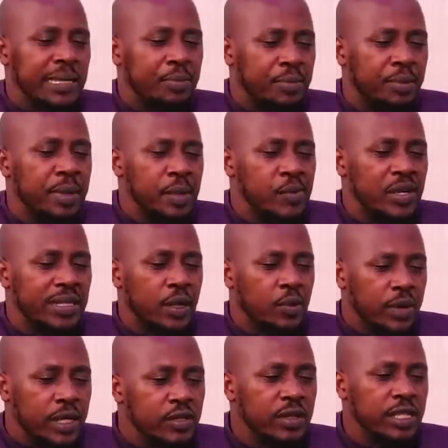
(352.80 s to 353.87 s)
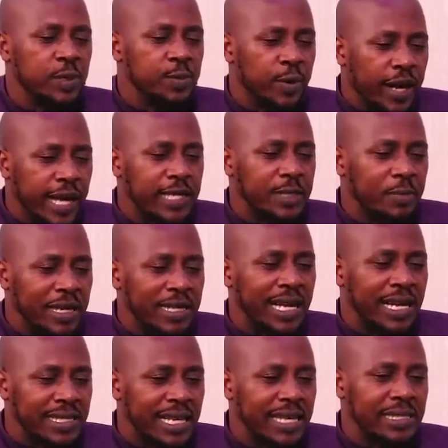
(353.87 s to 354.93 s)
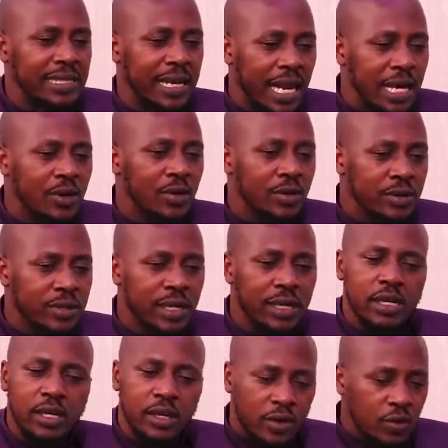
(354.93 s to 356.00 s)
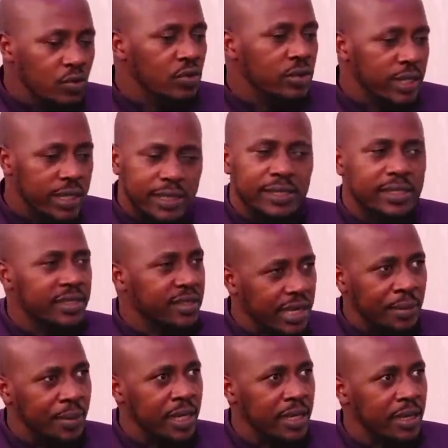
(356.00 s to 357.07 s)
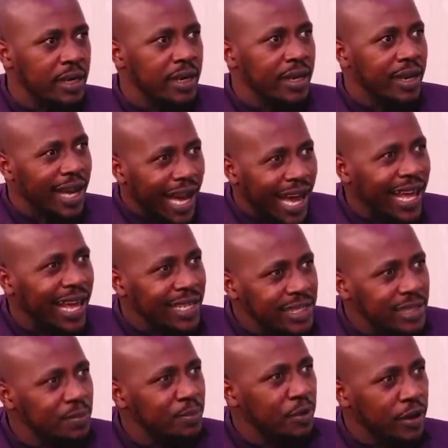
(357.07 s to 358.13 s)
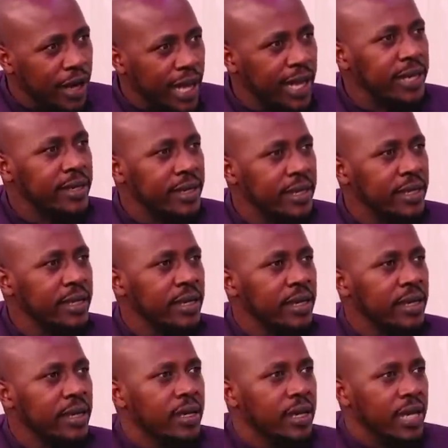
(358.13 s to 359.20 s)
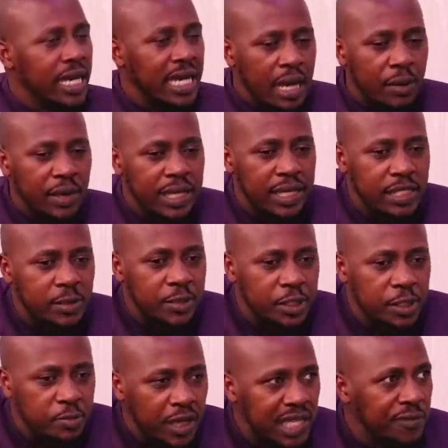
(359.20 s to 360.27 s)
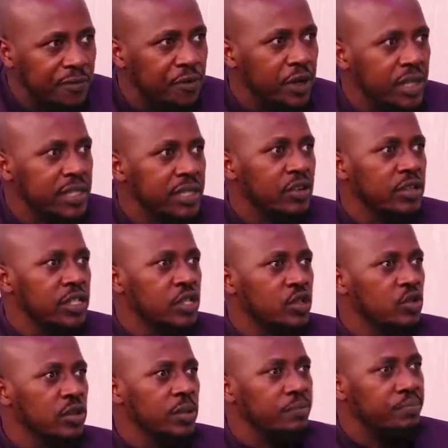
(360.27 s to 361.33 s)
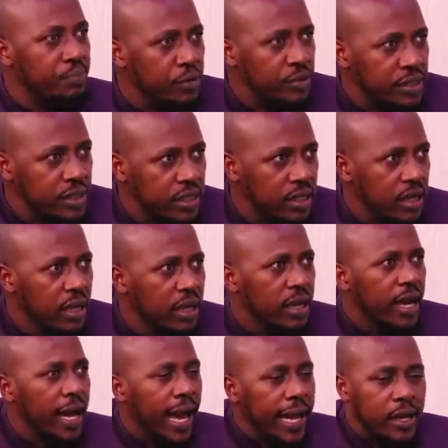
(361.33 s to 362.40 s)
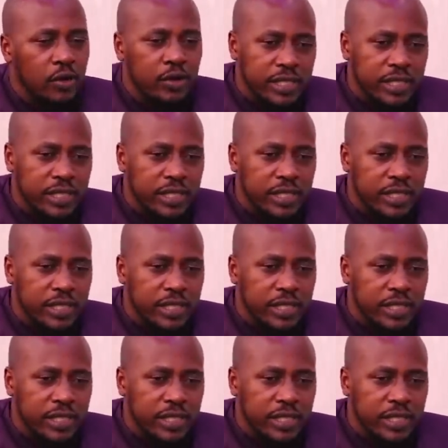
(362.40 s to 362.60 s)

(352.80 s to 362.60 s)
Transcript: there's a problem when the question is polite, but the answer is loud, rude, screaming. I asked politely, in a way that is respectful, is not too imposing. I